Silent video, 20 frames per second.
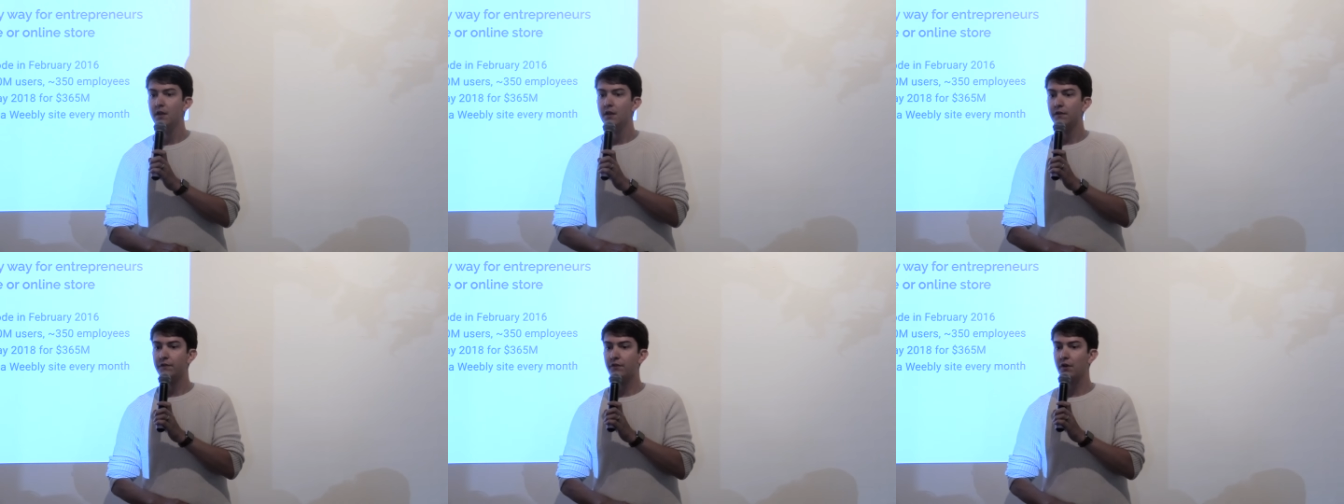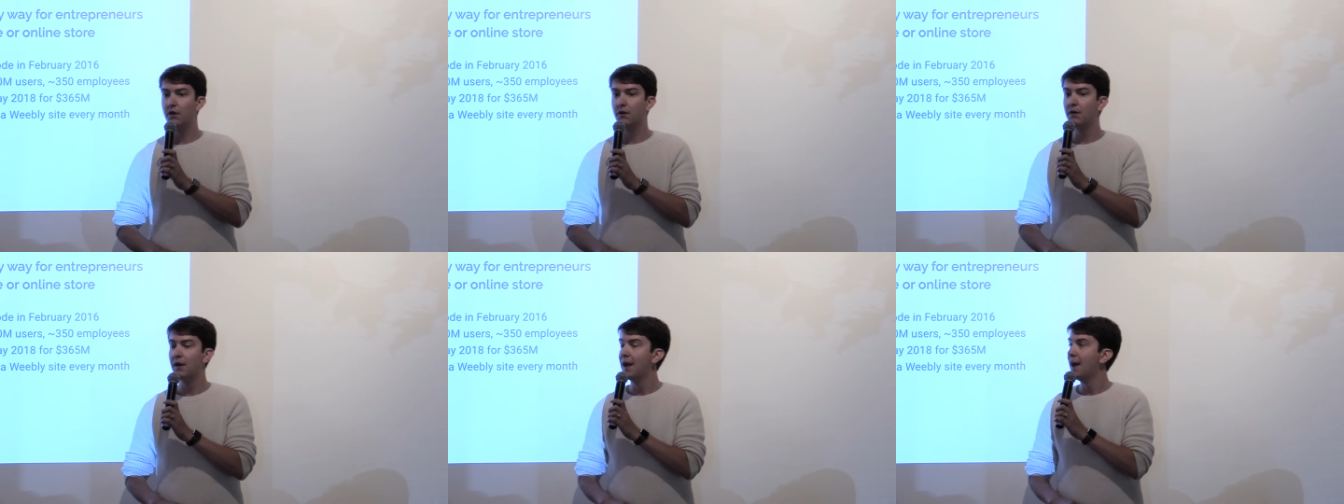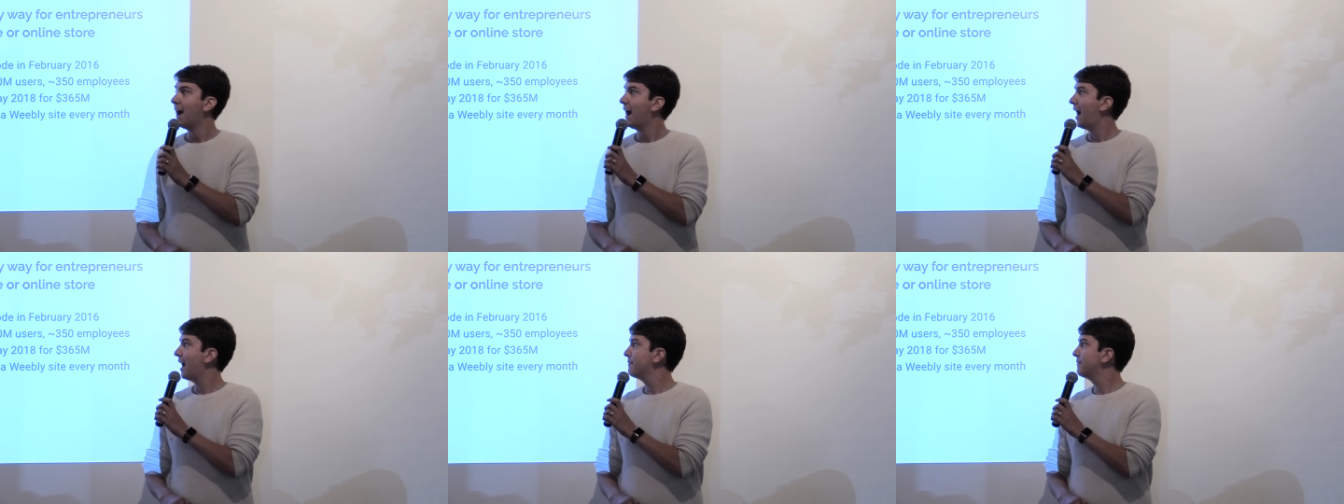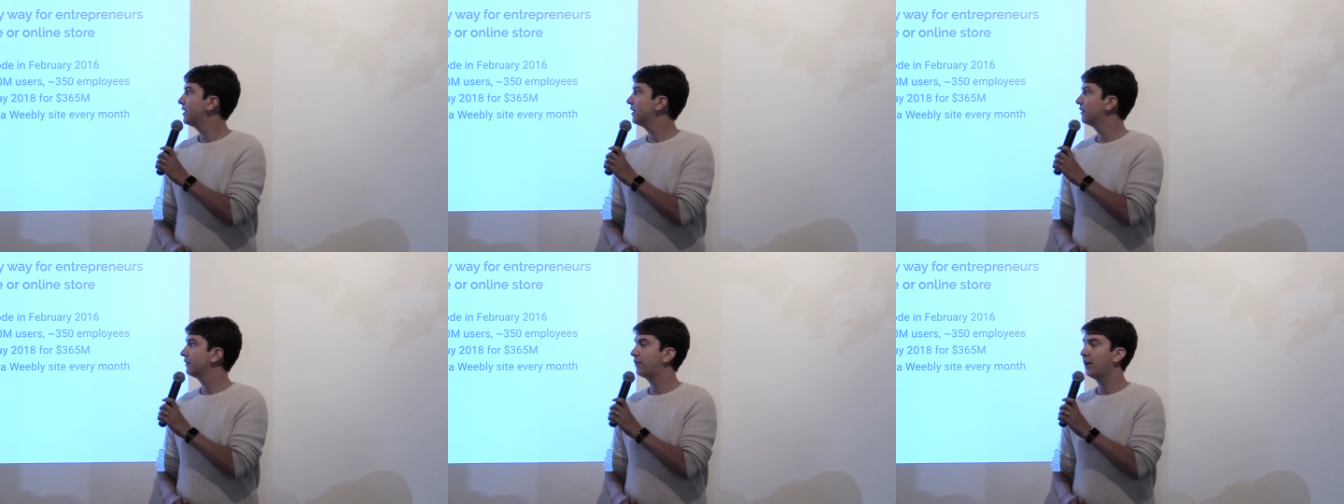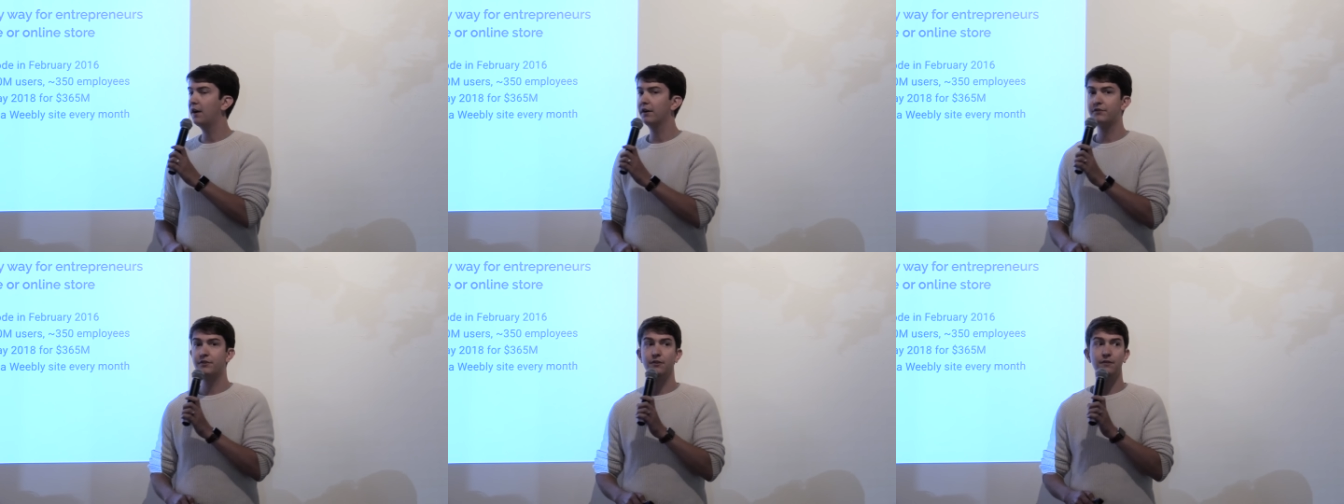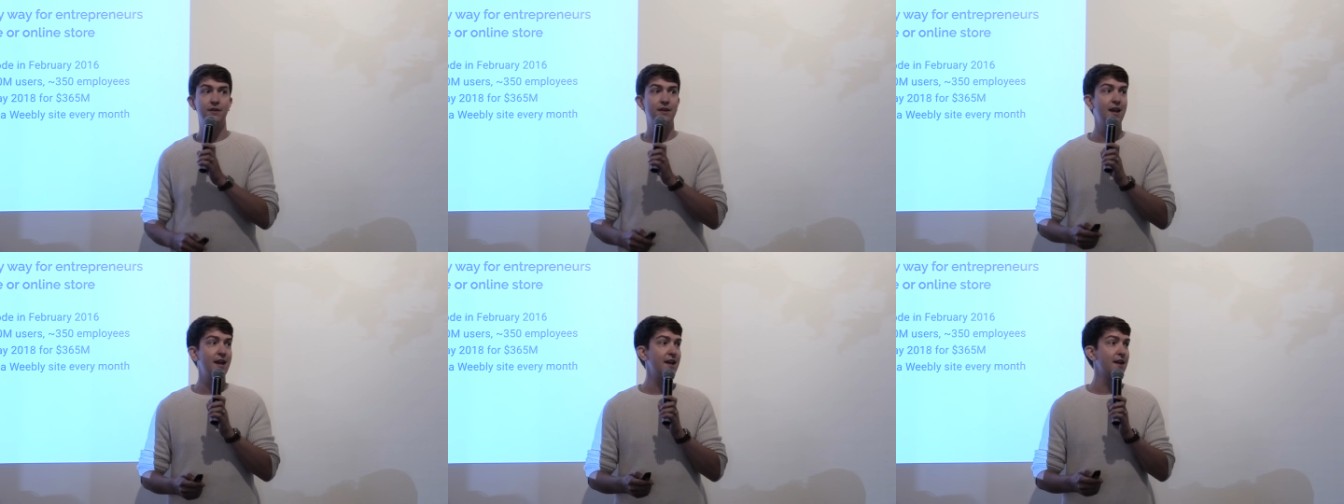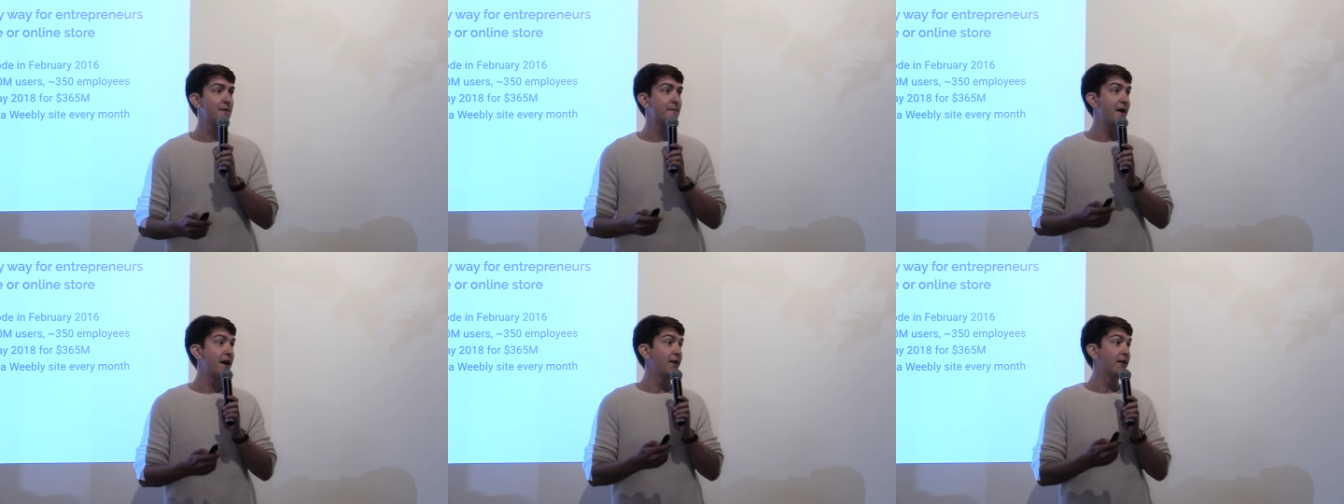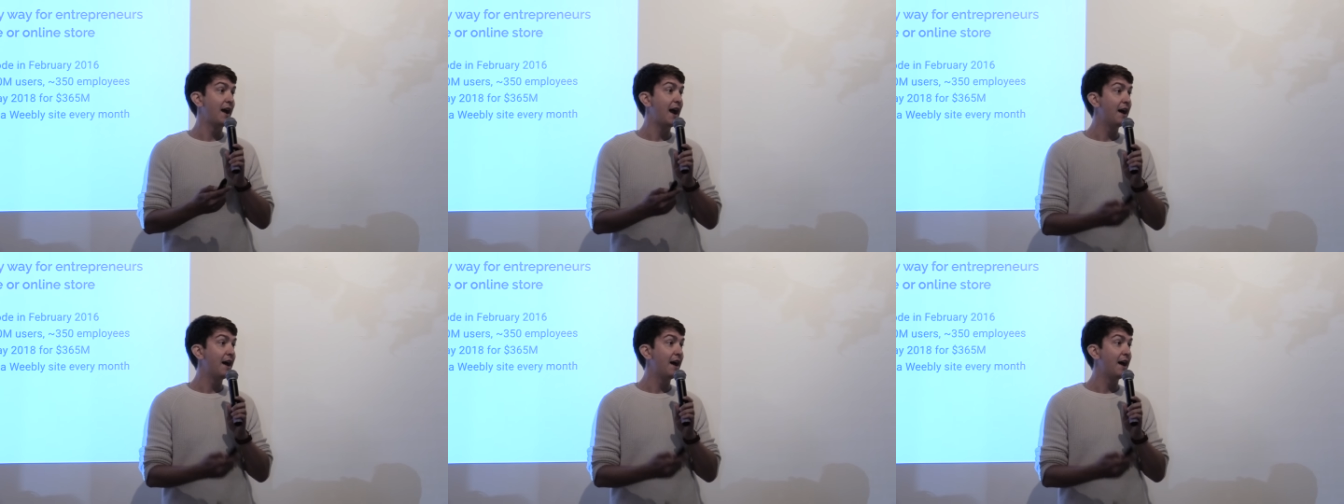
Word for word: So I'm here to talk to you today about